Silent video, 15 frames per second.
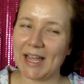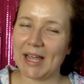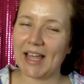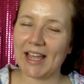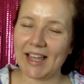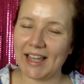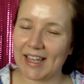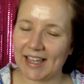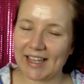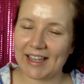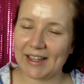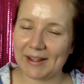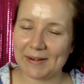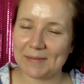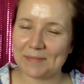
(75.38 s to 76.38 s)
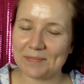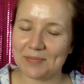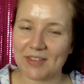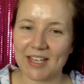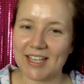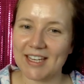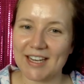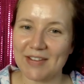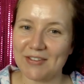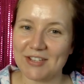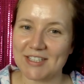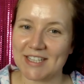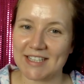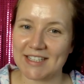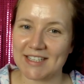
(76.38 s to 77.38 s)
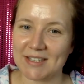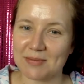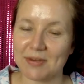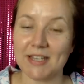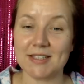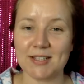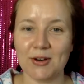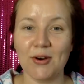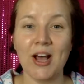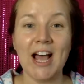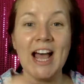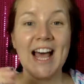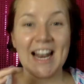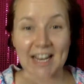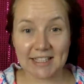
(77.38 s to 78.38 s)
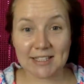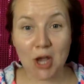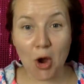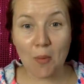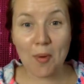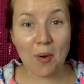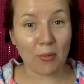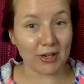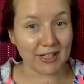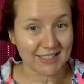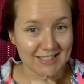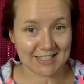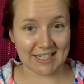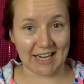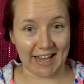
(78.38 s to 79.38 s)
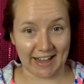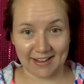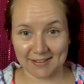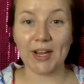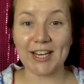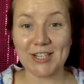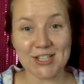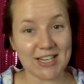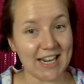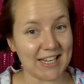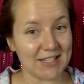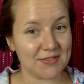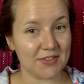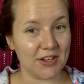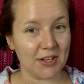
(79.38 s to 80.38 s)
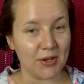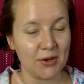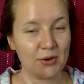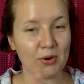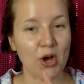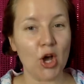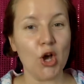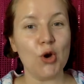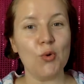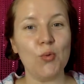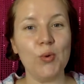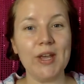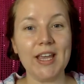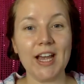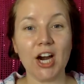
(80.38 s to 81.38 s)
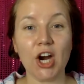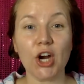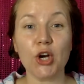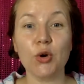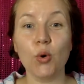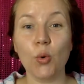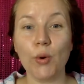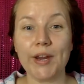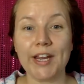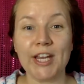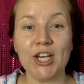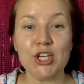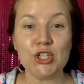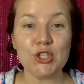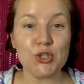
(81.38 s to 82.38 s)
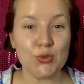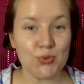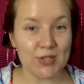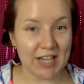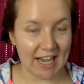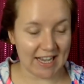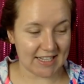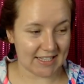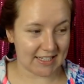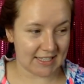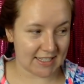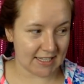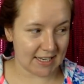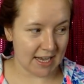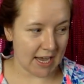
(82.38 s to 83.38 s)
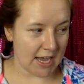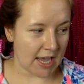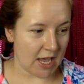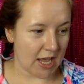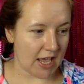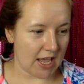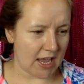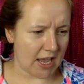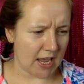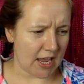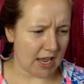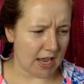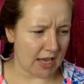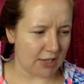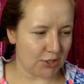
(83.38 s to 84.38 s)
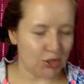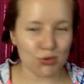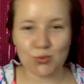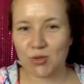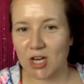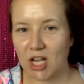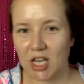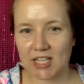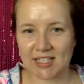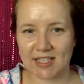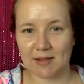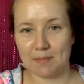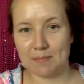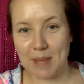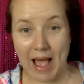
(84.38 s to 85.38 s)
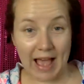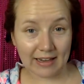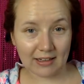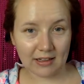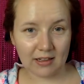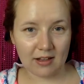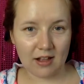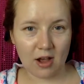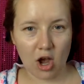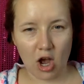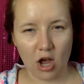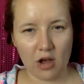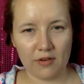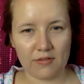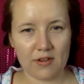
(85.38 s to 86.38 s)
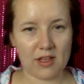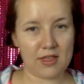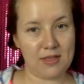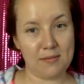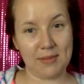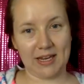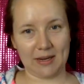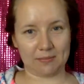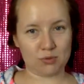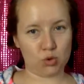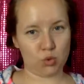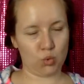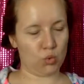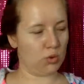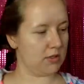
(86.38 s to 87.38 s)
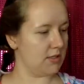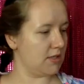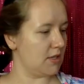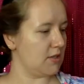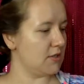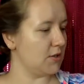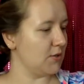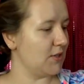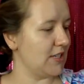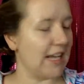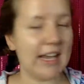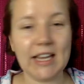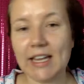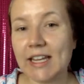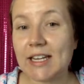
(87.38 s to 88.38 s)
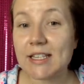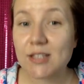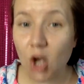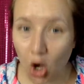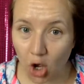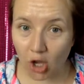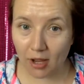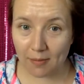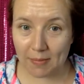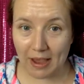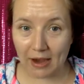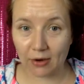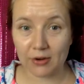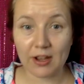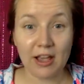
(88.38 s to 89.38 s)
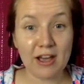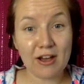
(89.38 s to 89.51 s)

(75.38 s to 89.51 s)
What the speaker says: It never stays this way. So let's hope it works today. In today's video, we are going to test and do a little battle of the makeup tools. So today it is all about